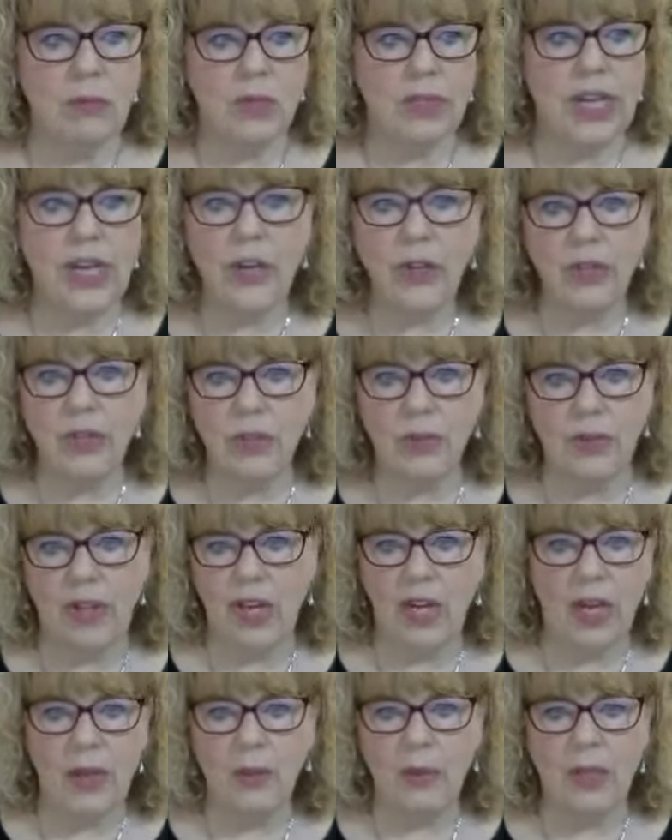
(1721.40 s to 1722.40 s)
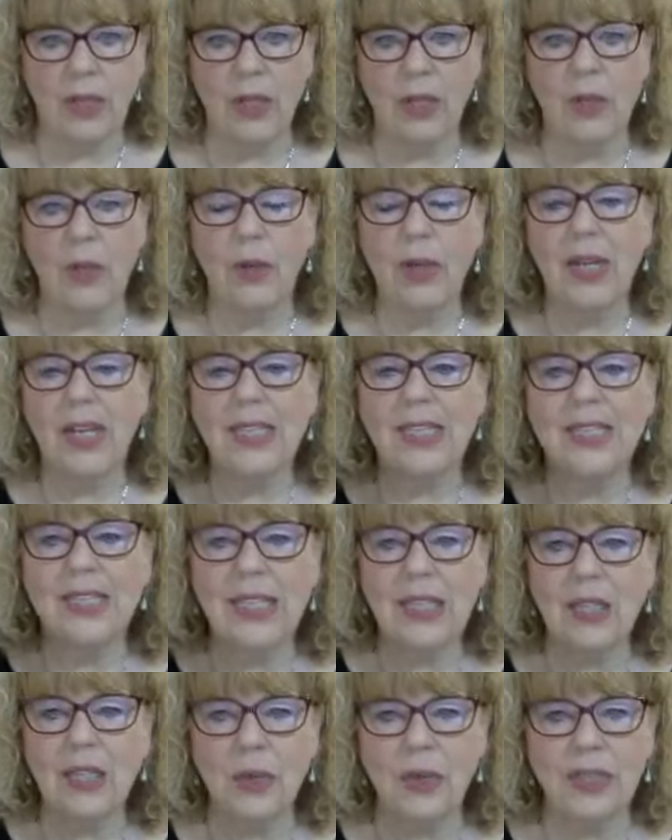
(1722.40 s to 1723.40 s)
care to do that.
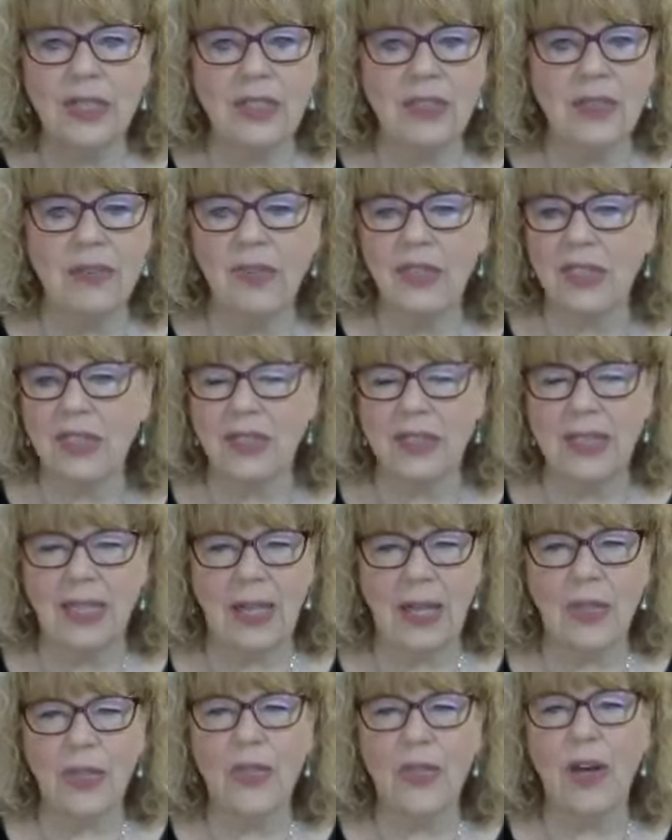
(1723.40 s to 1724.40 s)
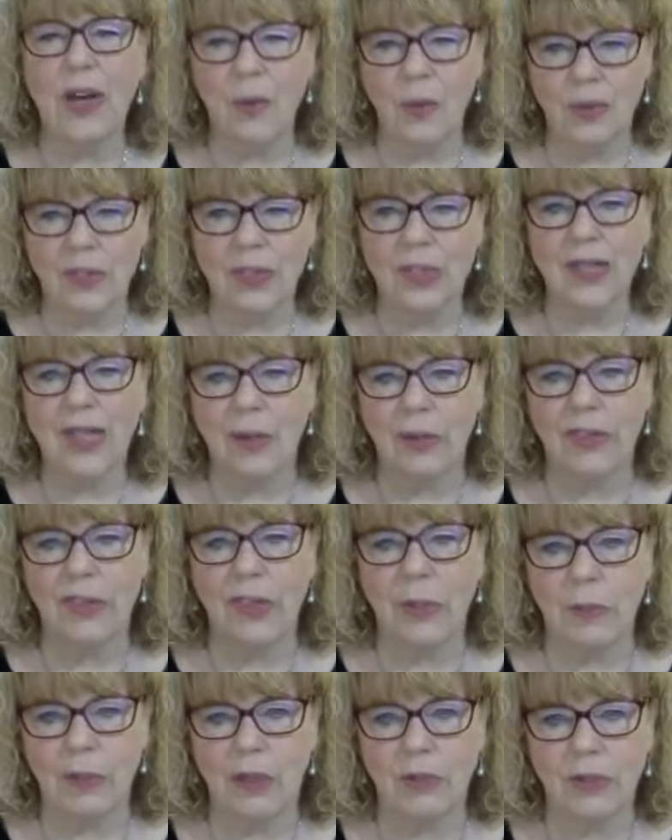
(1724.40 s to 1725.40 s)
It's that aggressiveness that I thought was
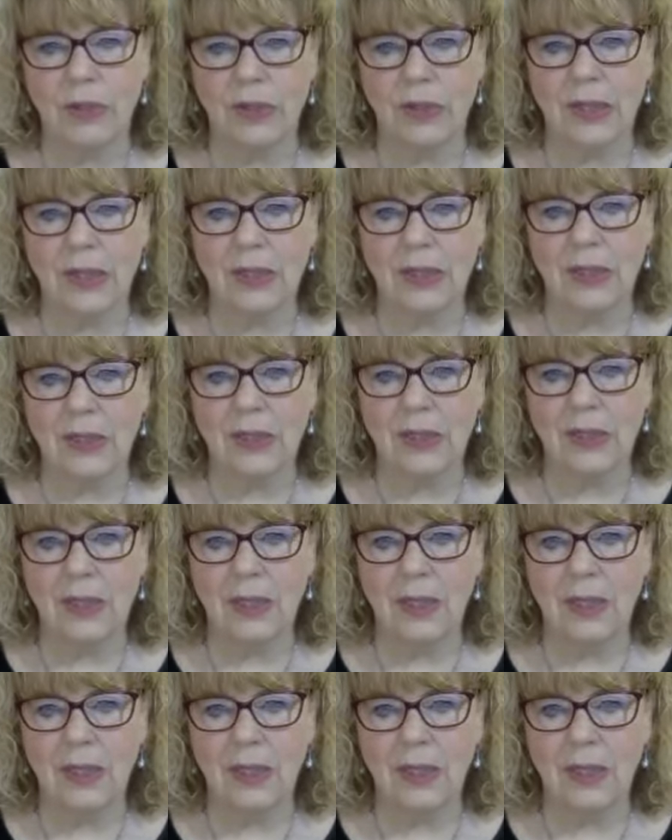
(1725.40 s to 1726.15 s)
healthy boundaries.